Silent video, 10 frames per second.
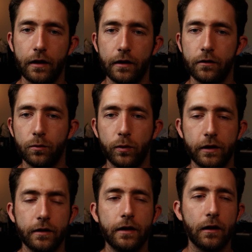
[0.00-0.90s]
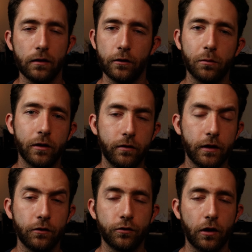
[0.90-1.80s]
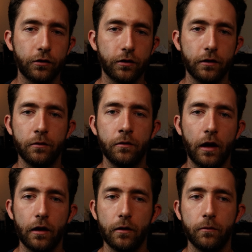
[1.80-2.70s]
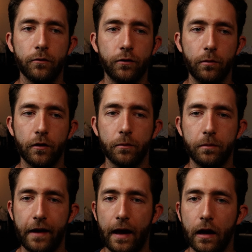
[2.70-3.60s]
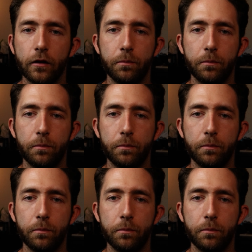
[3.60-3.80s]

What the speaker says: and we did get a little bit of instruction from the tech,